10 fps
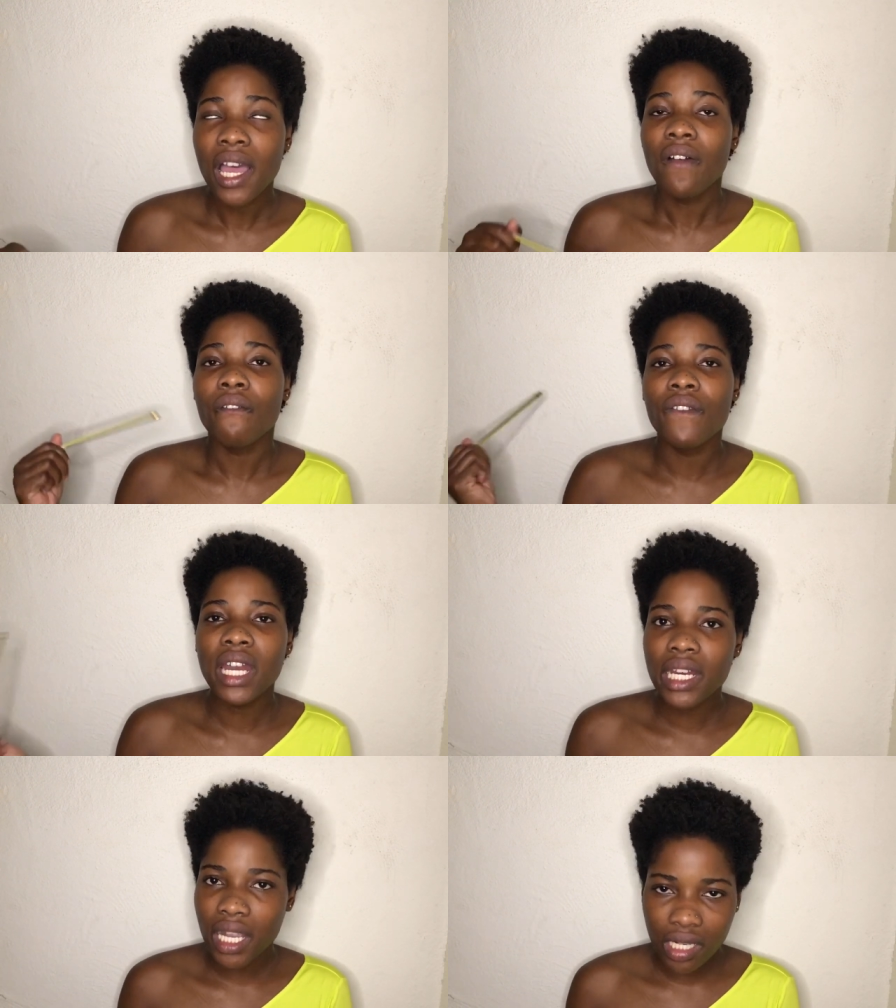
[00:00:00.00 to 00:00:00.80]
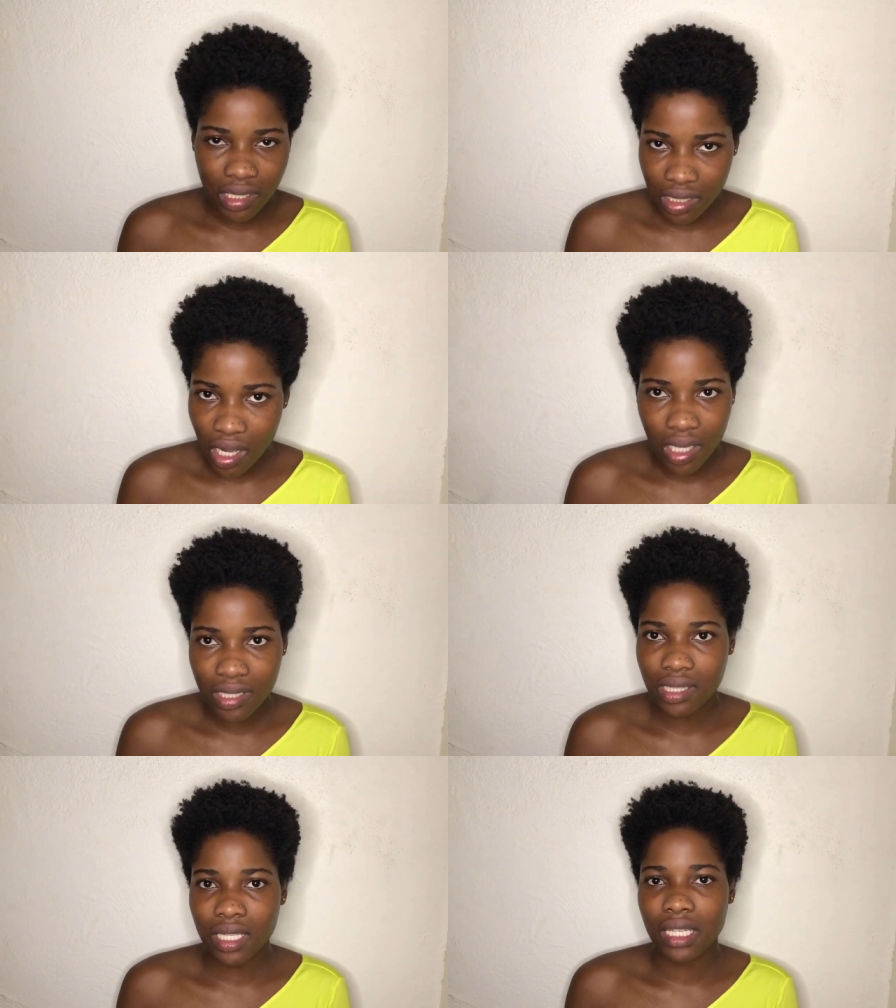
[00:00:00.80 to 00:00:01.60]
very
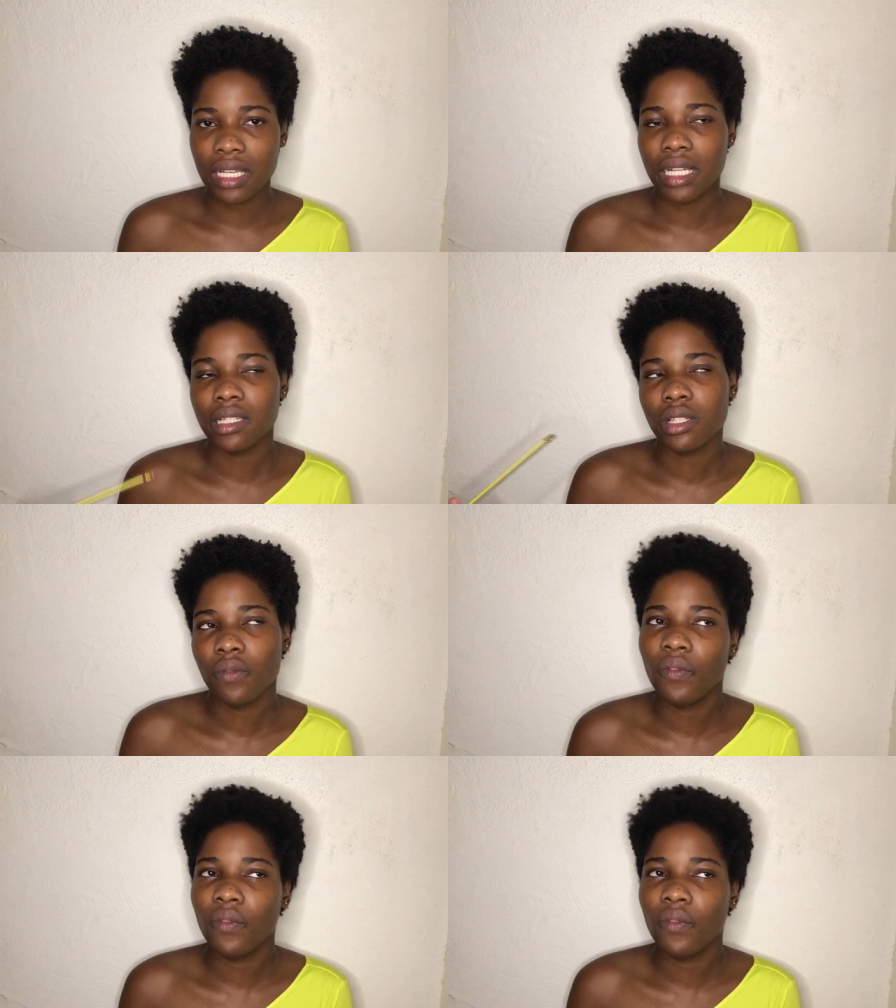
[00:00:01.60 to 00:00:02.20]
exhausting and stuff